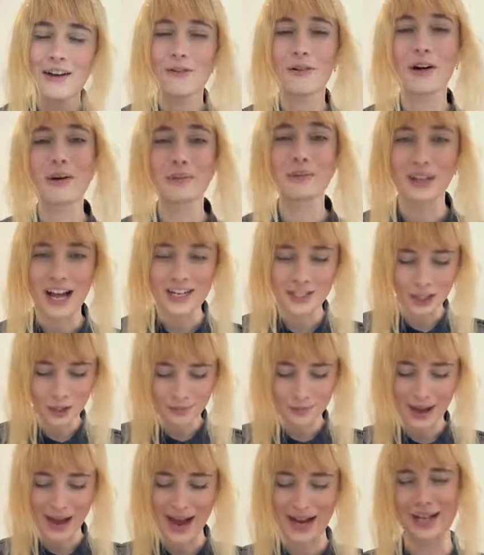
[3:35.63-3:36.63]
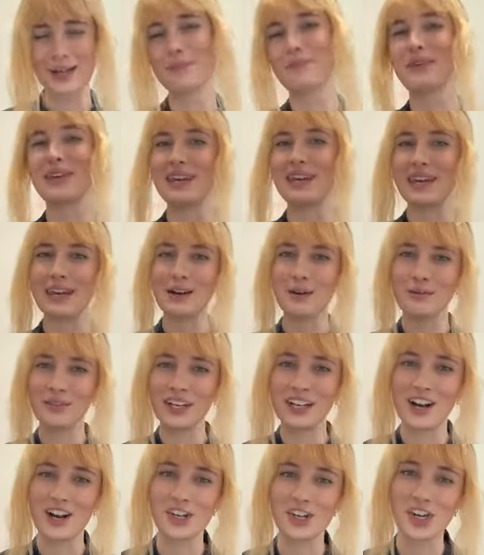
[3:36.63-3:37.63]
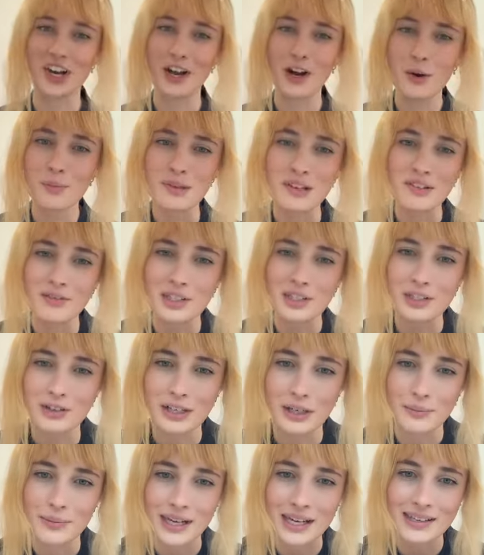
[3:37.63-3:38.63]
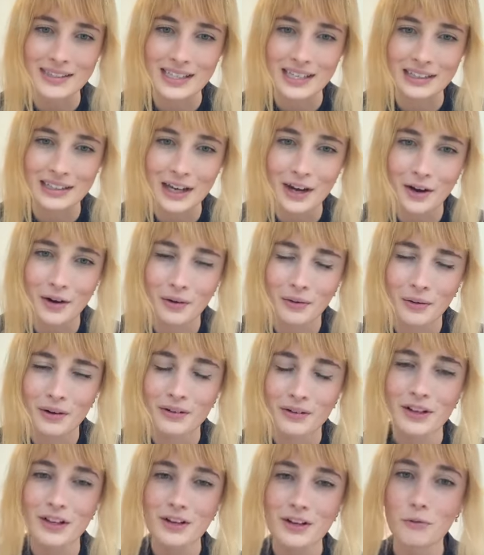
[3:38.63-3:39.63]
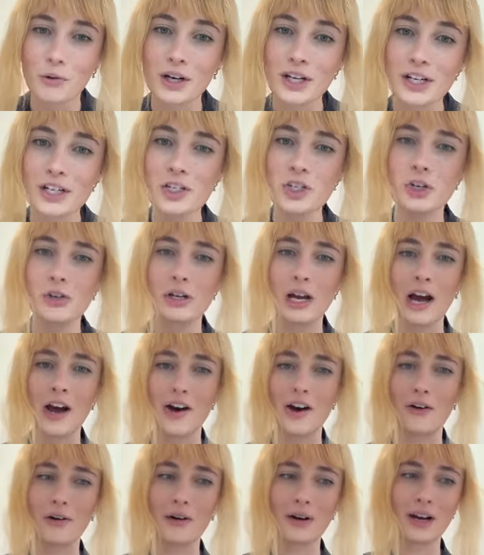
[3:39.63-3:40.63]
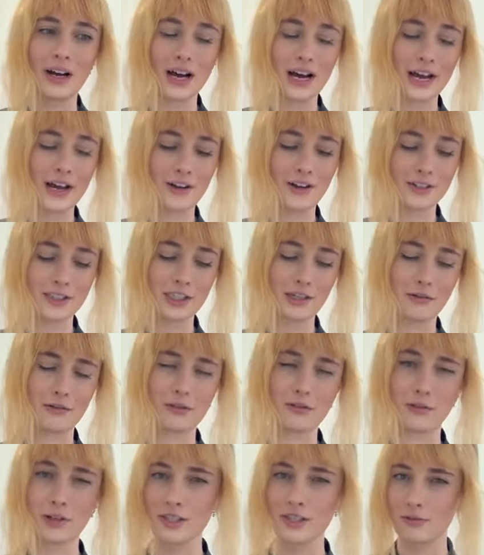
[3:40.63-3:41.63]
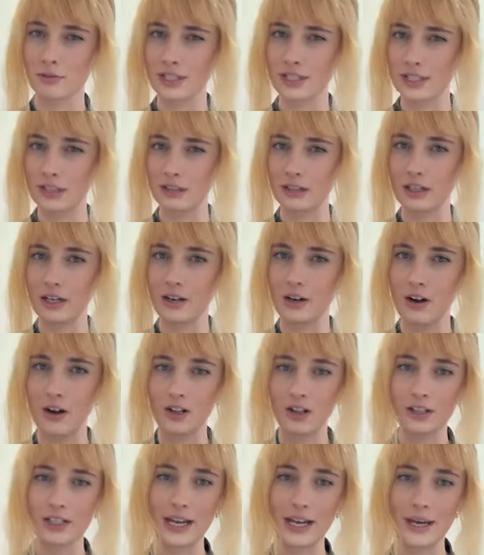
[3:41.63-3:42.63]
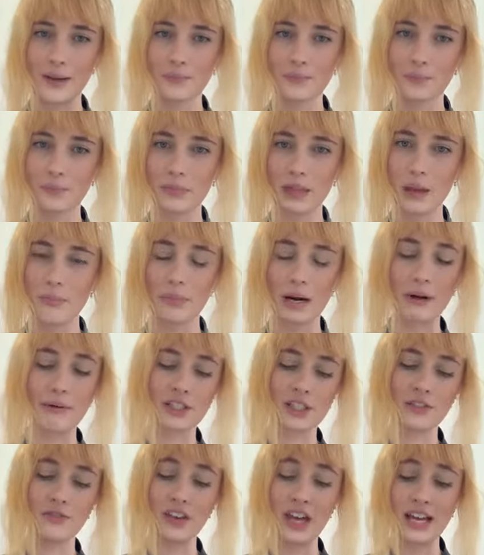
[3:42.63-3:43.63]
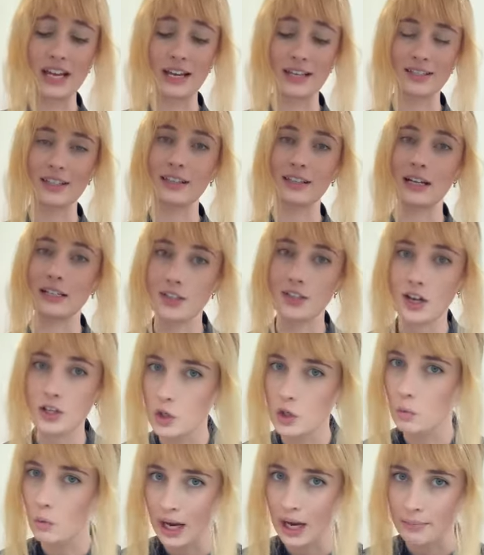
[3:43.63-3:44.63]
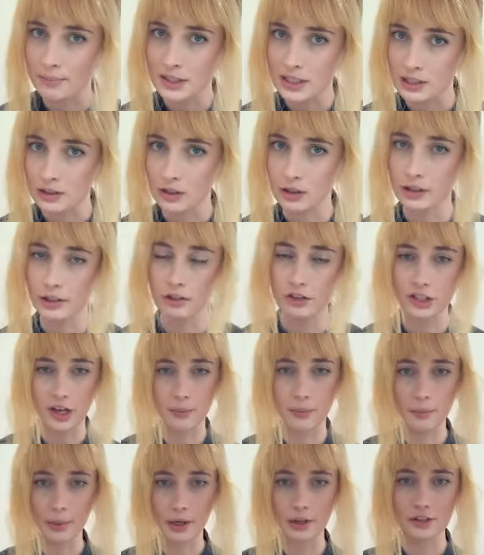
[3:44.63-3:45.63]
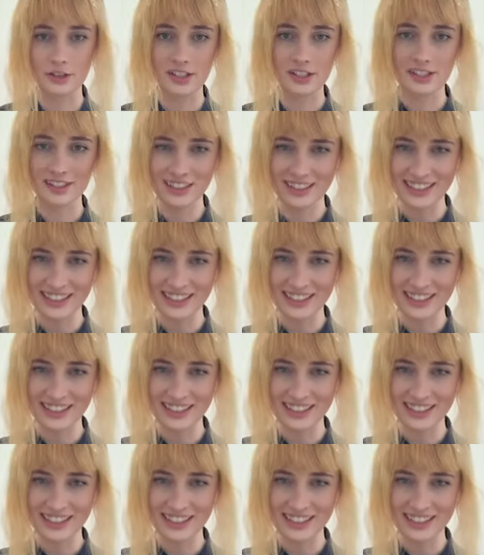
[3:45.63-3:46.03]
well, I'm glad you're back, Bee. Oh my gosh, I hope you've been doing amazing, though. Where did you go? I also was recently on a holiday, but I went to Vegas, and that's also why I'm still a little sunburnt.